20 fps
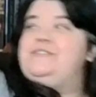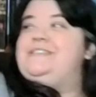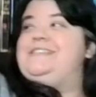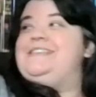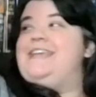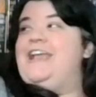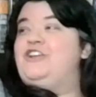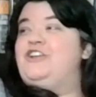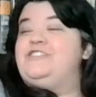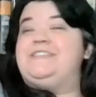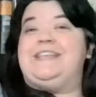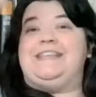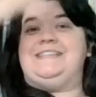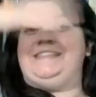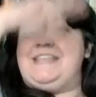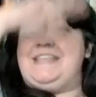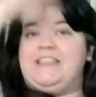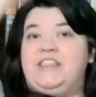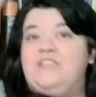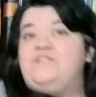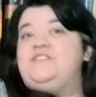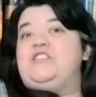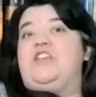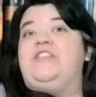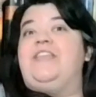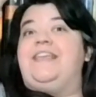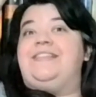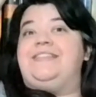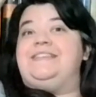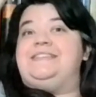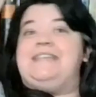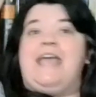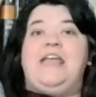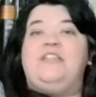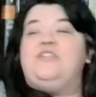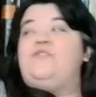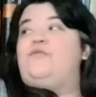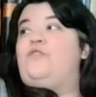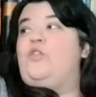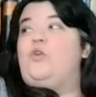stairs because he lives on like the
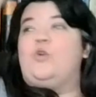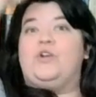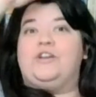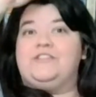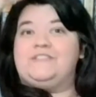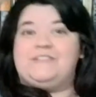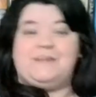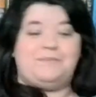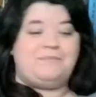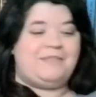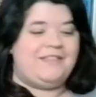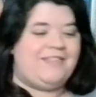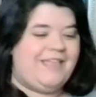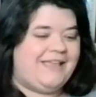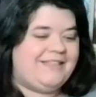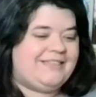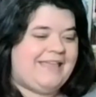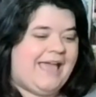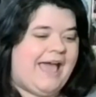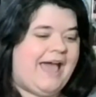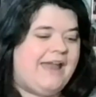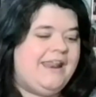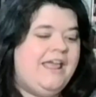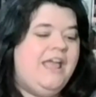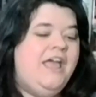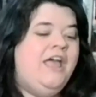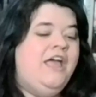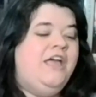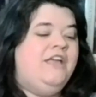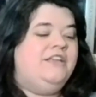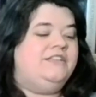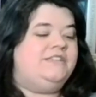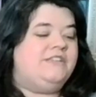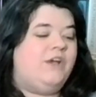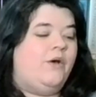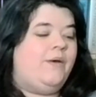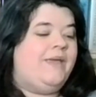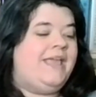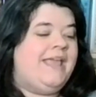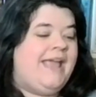10th floor or something like that.
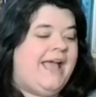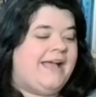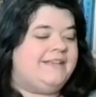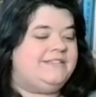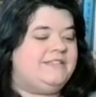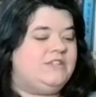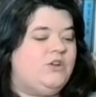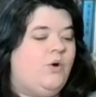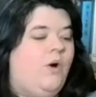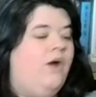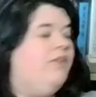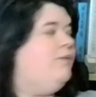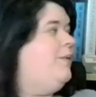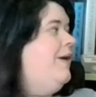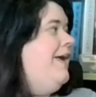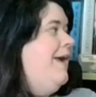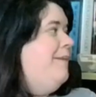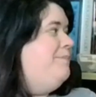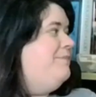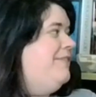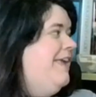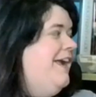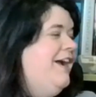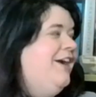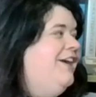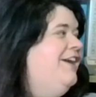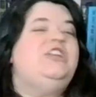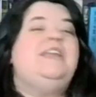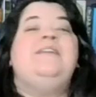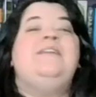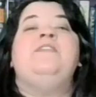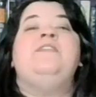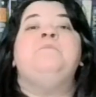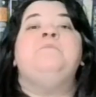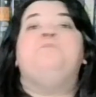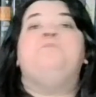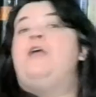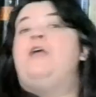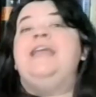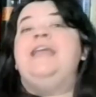So he has to go all the way up there. He
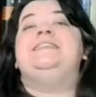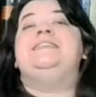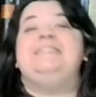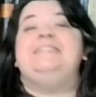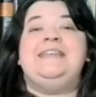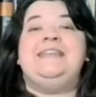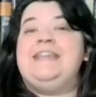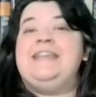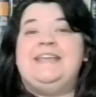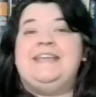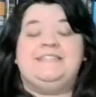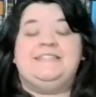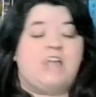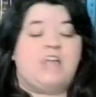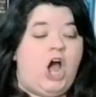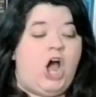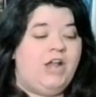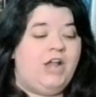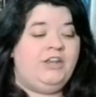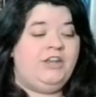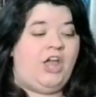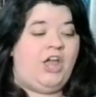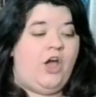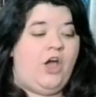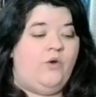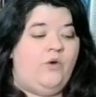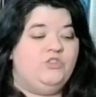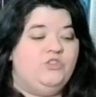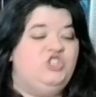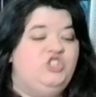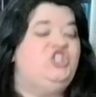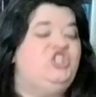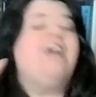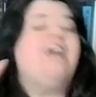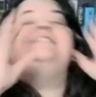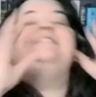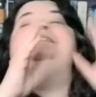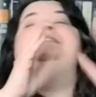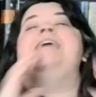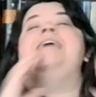even breaks into his condo
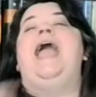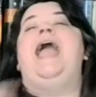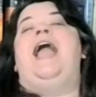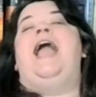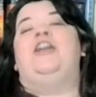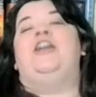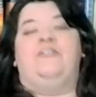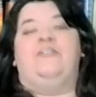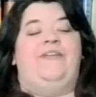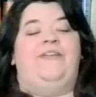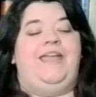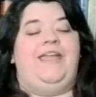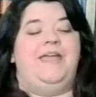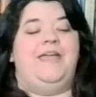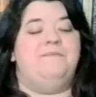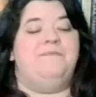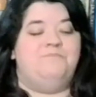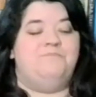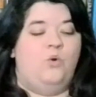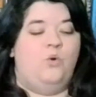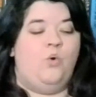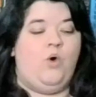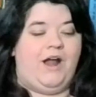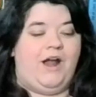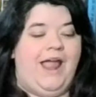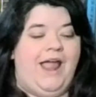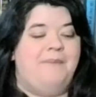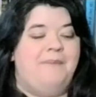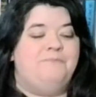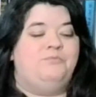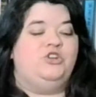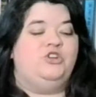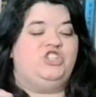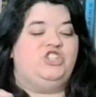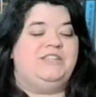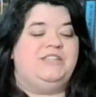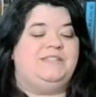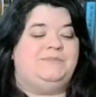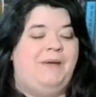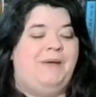just to aggravate him more and push
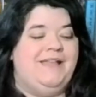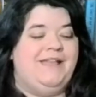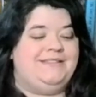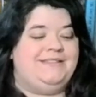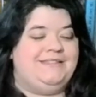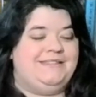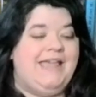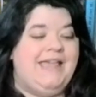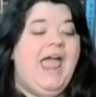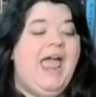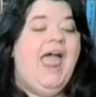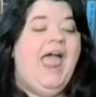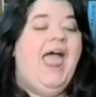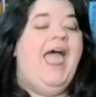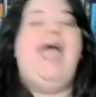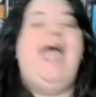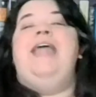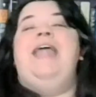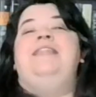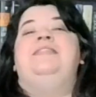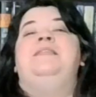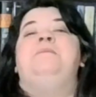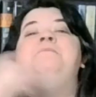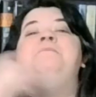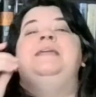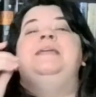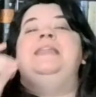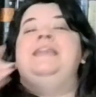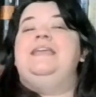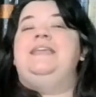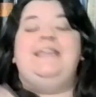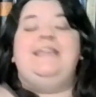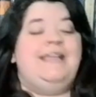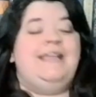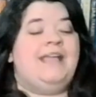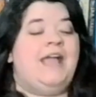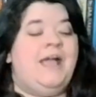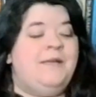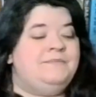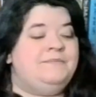his buttons. And the minute he
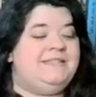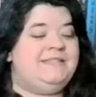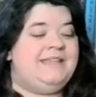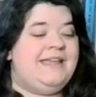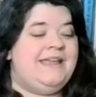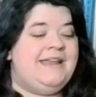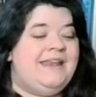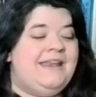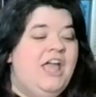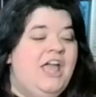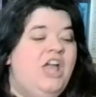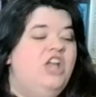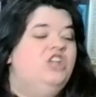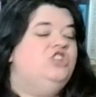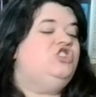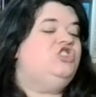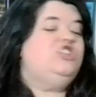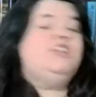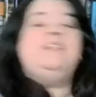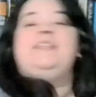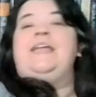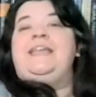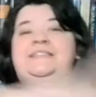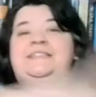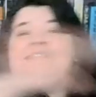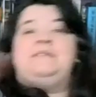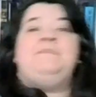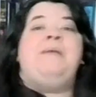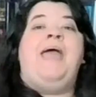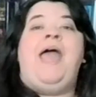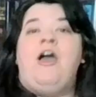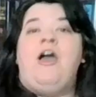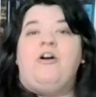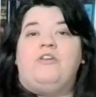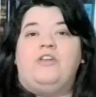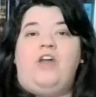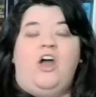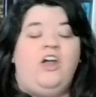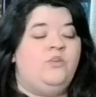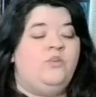comes in, she lays him
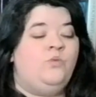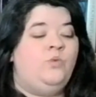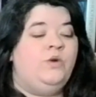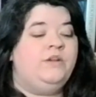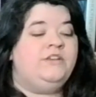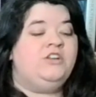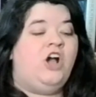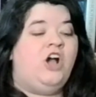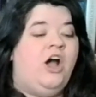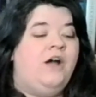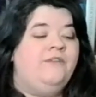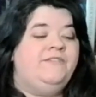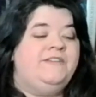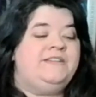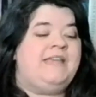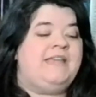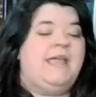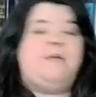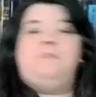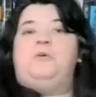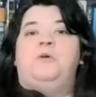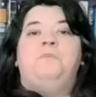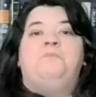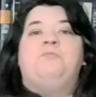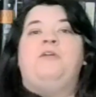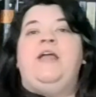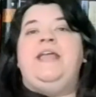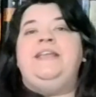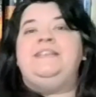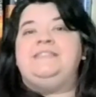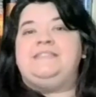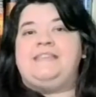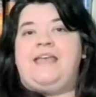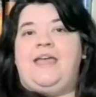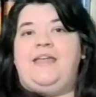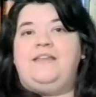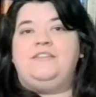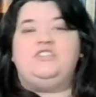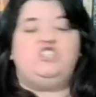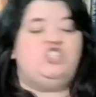out on a wooden coffee table, breaks
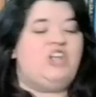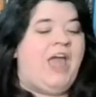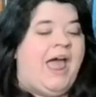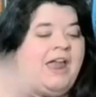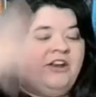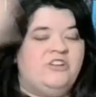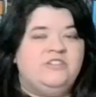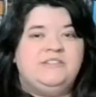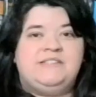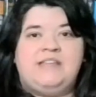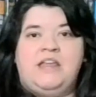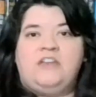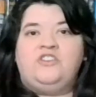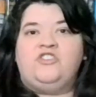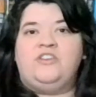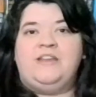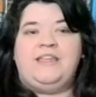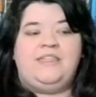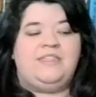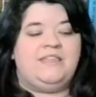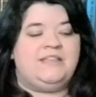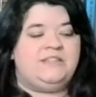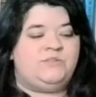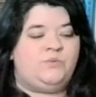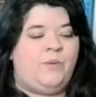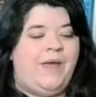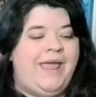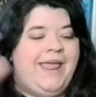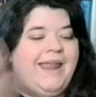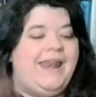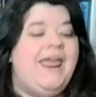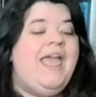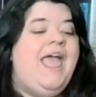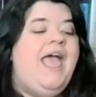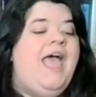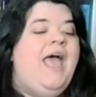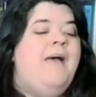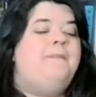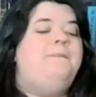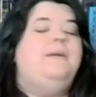it, shatters underneath his weight.
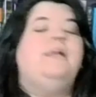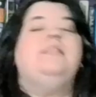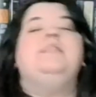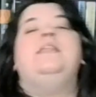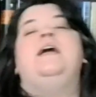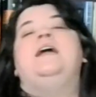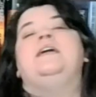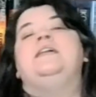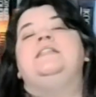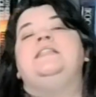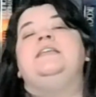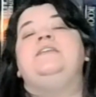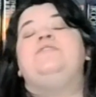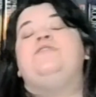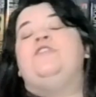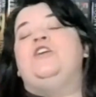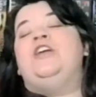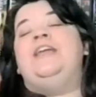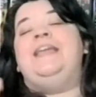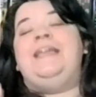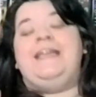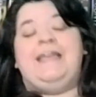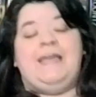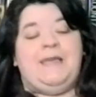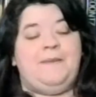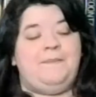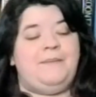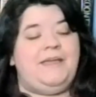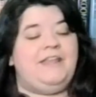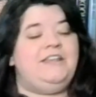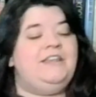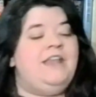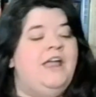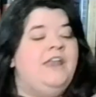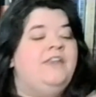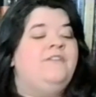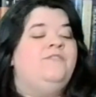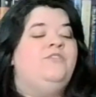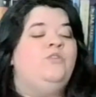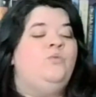But luckily for him,
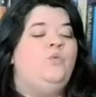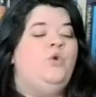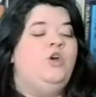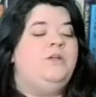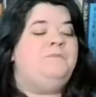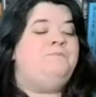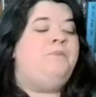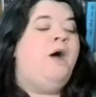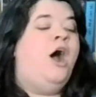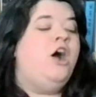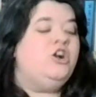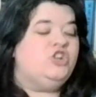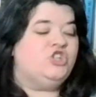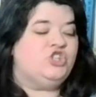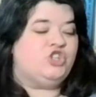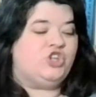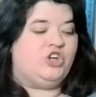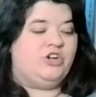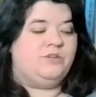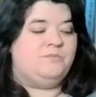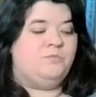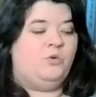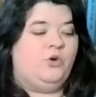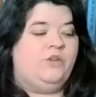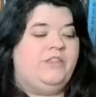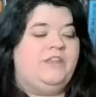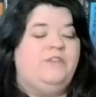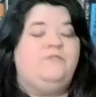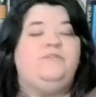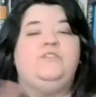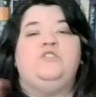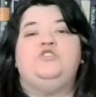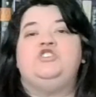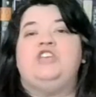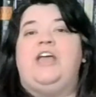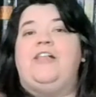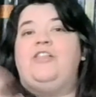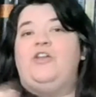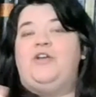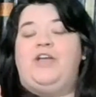none of the wood punctured more than a few
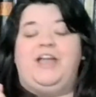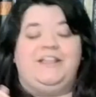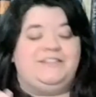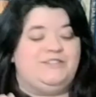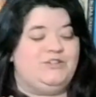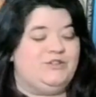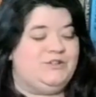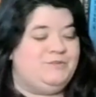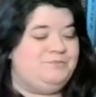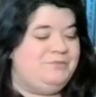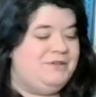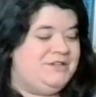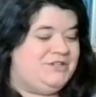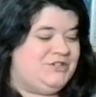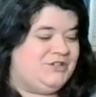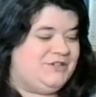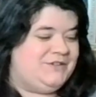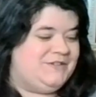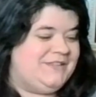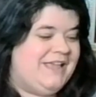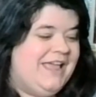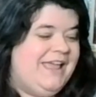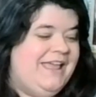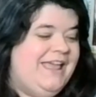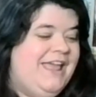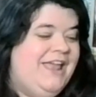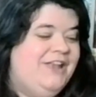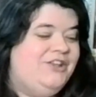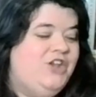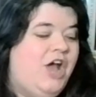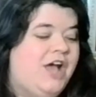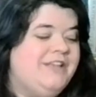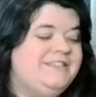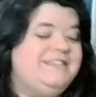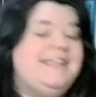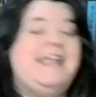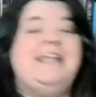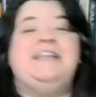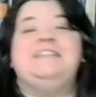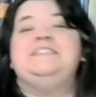shallow cuts or splinters. Not
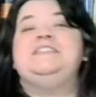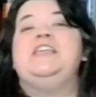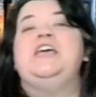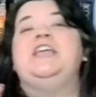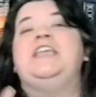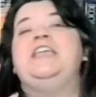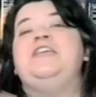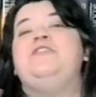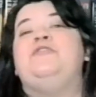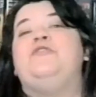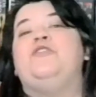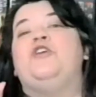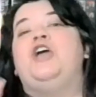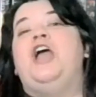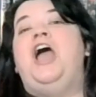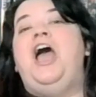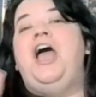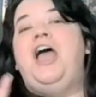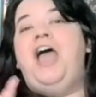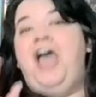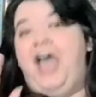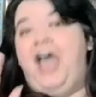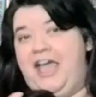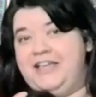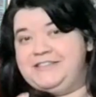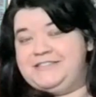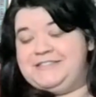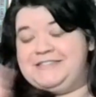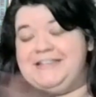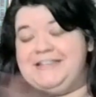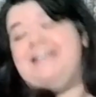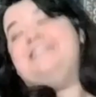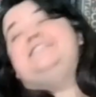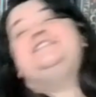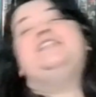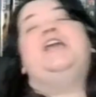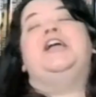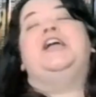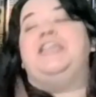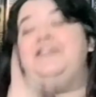saying it's lucky for us,
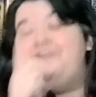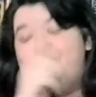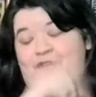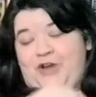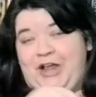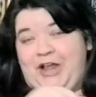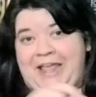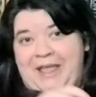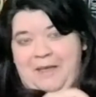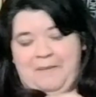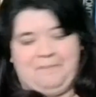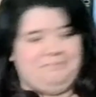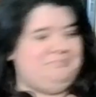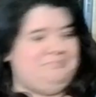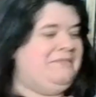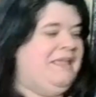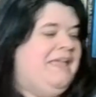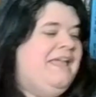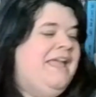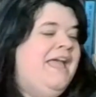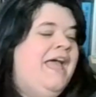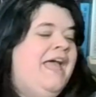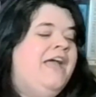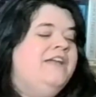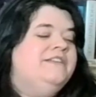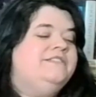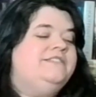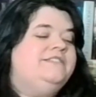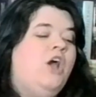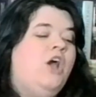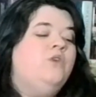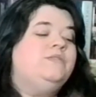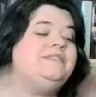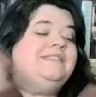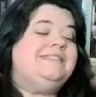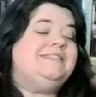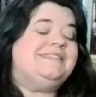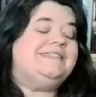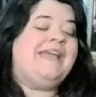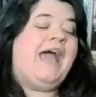it's lucky for him. So
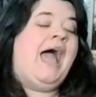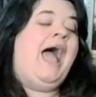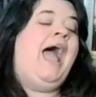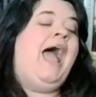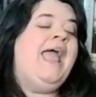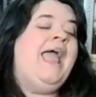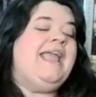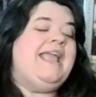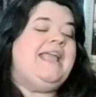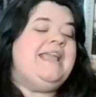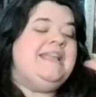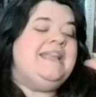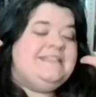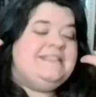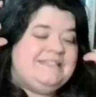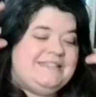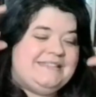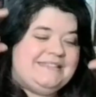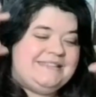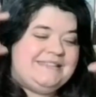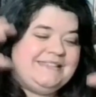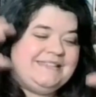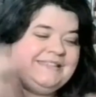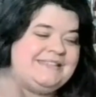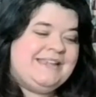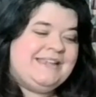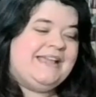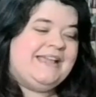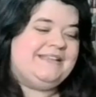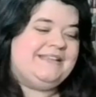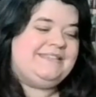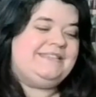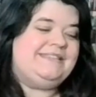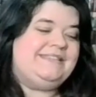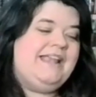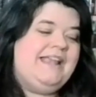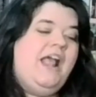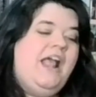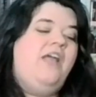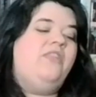Skye insists
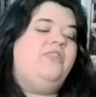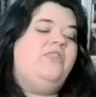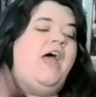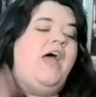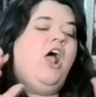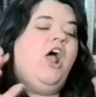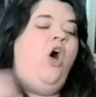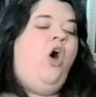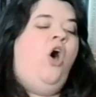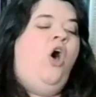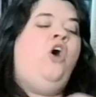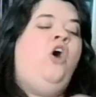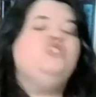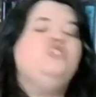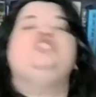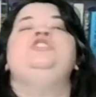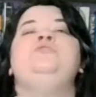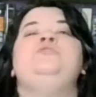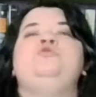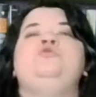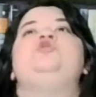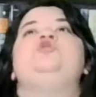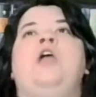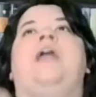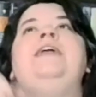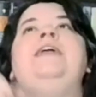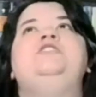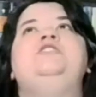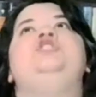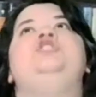that all she was trying to